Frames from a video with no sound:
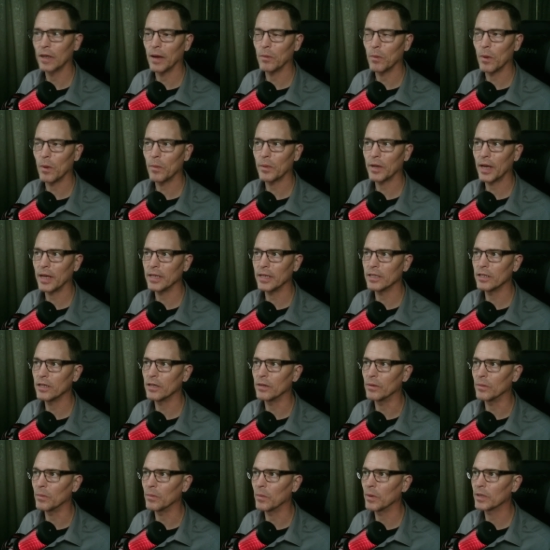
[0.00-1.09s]
And what would I
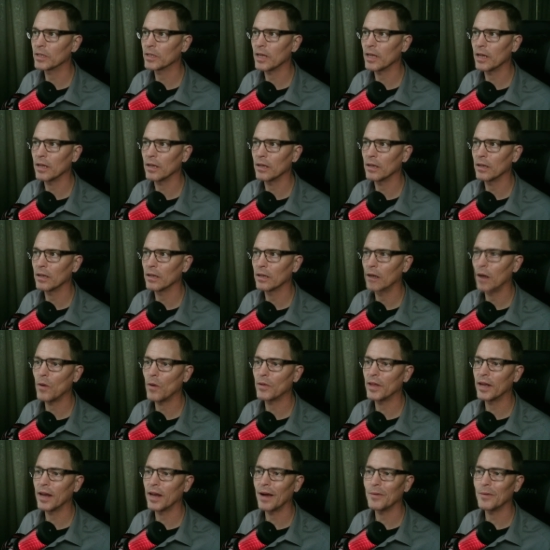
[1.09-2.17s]
do once they...
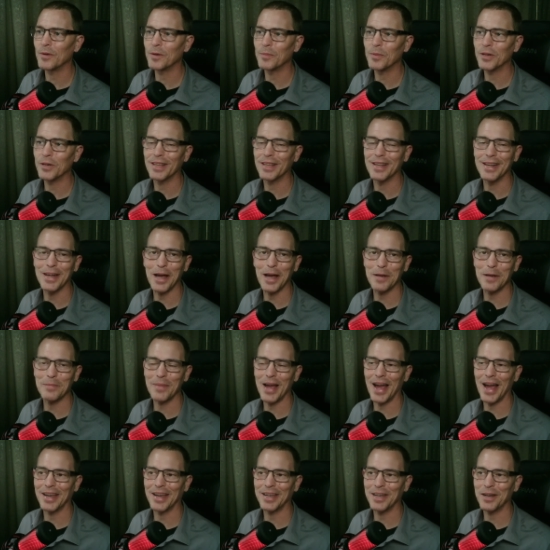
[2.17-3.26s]
Oh, then I would put the knight
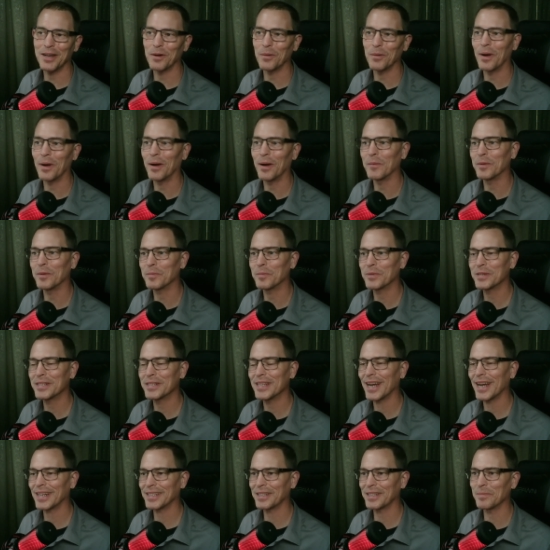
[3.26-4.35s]
back here where it would
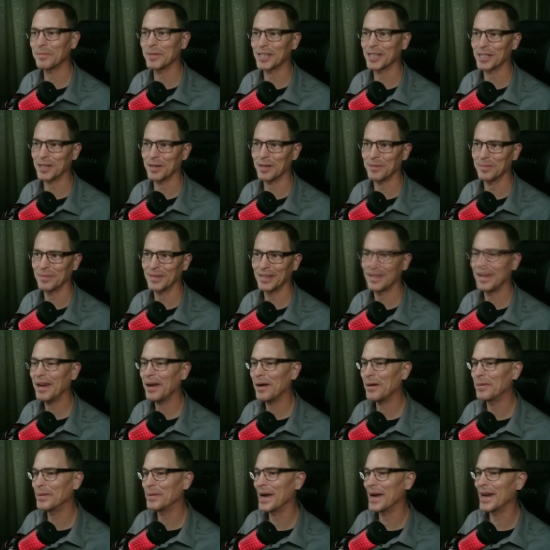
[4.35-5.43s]
protect the bishop.
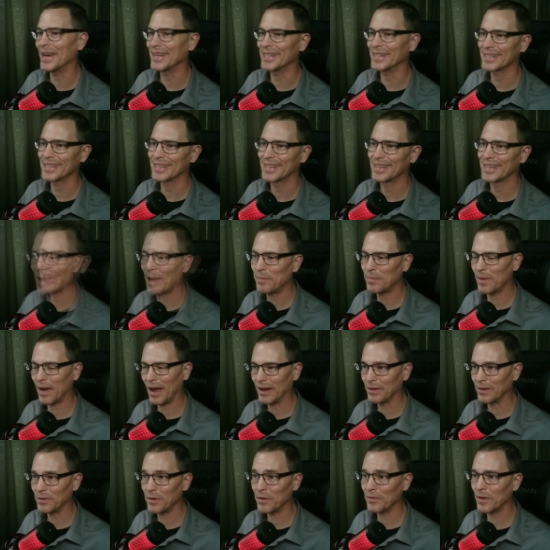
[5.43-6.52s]
Oh, nice. I,
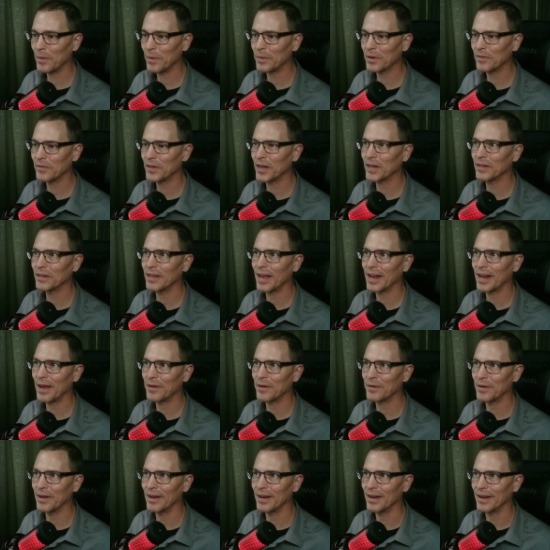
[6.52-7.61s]
I don't know if I would have figured that
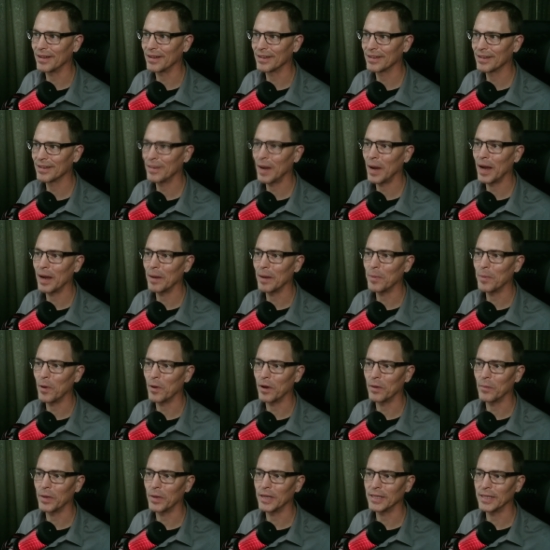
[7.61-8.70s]
out or not. My
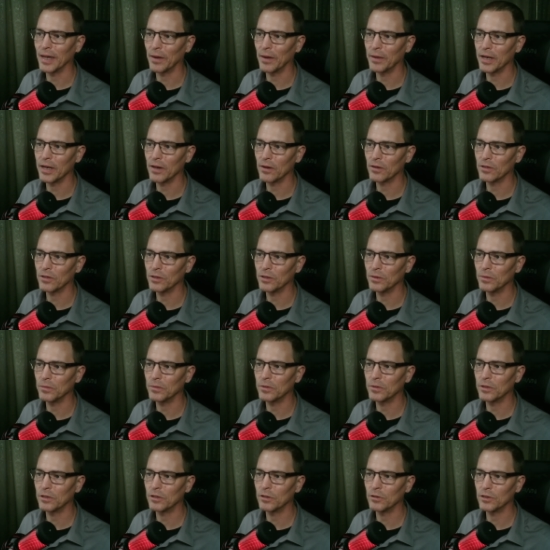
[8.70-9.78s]
opponent went down here
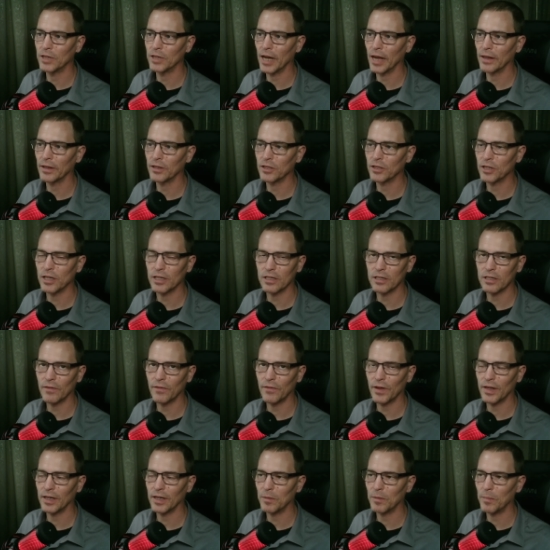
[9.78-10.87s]
to, to challenge this
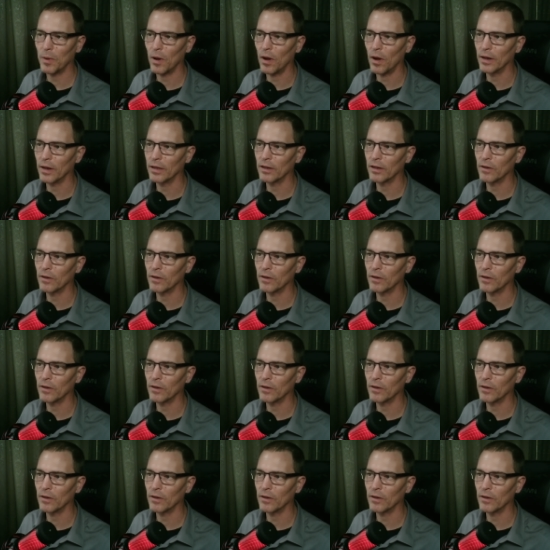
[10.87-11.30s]
defended pawn.